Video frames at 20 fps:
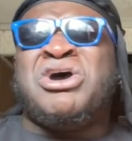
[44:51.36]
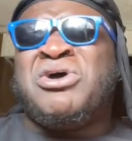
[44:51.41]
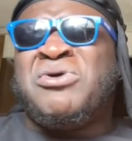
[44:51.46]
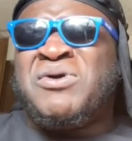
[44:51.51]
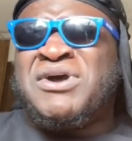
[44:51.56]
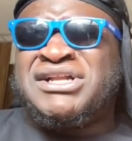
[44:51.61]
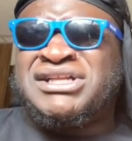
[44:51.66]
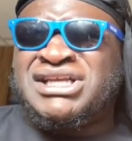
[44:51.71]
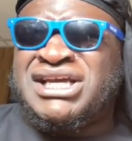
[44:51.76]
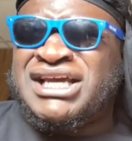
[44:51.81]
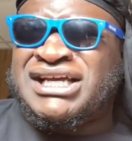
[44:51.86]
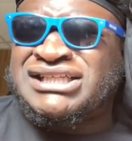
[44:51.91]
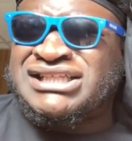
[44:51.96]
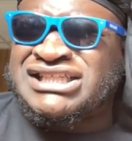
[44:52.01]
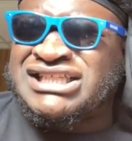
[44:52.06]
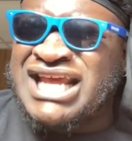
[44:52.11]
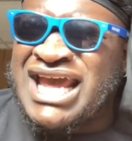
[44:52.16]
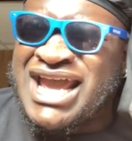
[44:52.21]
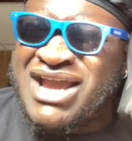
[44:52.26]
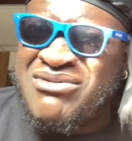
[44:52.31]
With the
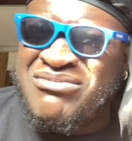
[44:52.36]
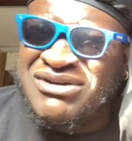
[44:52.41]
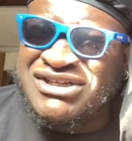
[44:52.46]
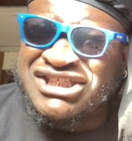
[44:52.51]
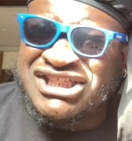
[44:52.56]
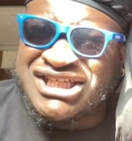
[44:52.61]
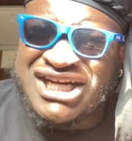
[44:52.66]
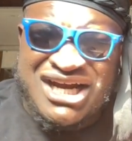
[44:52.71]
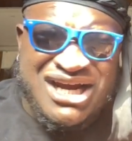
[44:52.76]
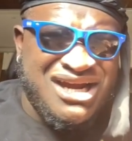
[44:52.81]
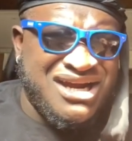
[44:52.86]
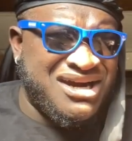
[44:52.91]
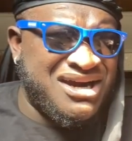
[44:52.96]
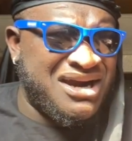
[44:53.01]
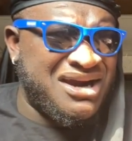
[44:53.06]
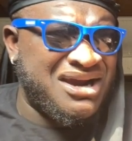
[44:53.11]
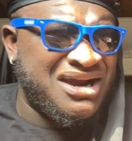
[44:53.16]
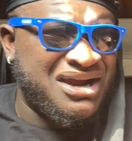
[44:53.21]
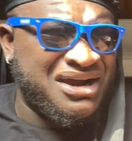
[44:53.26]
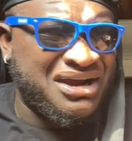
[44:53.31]
extinguisher.
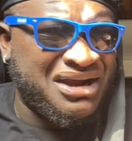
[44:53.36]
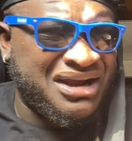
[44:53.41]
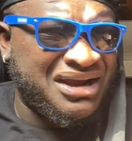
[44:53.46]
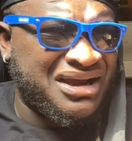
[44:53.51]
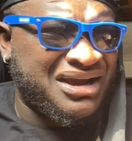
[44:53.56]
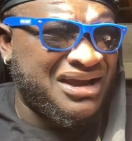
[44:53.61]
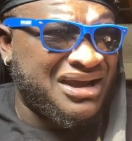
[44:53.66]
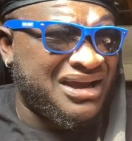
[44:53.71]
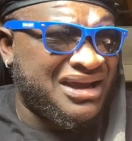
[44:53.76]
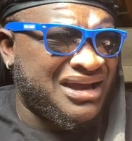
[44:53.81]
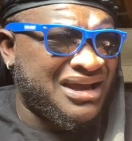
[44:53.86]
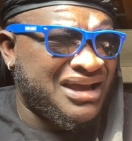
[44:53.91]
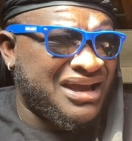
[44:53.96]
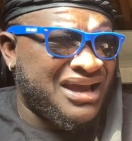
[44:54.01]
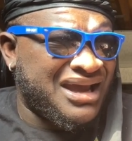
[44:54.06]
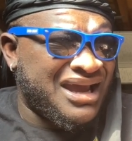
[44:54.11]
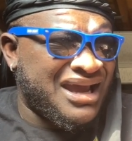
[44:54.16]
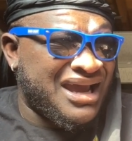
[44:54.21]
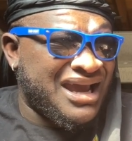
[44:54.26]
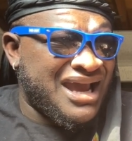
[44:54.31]

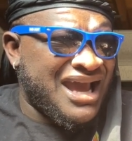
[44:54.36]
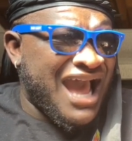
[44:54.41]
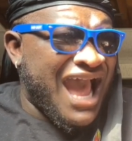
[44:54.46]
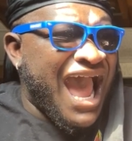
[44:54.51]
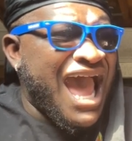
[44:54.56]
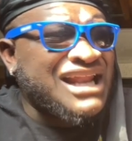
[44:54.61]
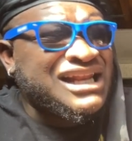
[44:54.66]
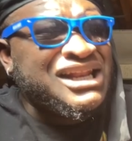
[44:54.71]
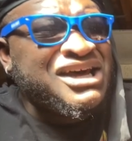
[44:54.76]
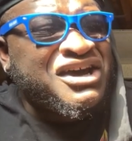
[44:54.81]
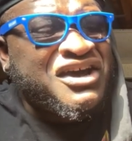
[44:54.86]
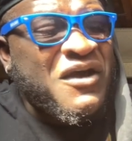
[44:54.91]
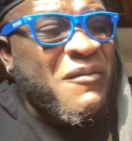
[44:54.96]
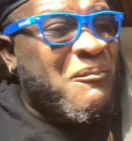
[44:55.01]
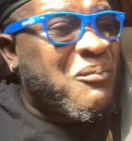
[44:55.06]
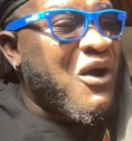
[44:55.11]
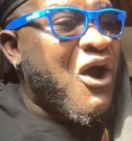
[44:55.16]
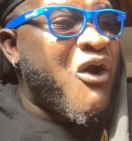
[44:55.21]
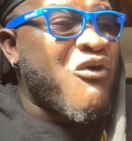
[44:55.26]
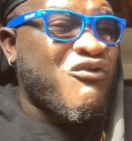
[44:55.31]
And look at
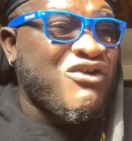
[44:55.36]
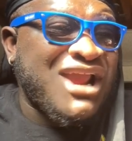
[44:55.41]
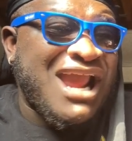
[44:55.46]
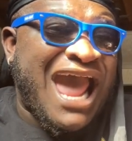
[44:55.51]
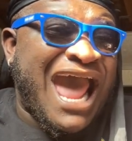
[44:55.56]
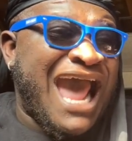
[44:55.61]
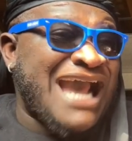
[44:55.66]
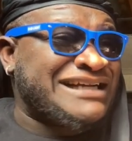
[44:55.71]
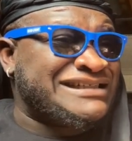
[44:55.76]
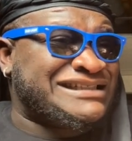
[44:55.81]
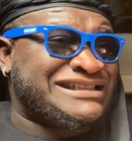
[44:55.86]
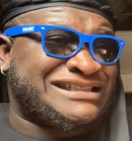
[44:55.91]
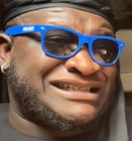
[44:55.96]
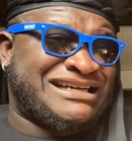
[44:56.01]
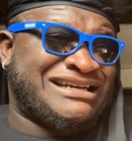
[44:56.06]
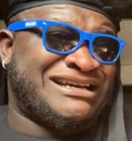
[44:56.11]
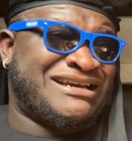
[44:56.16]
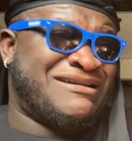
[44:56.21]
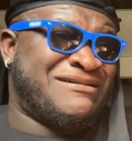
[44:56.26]
bro reaction.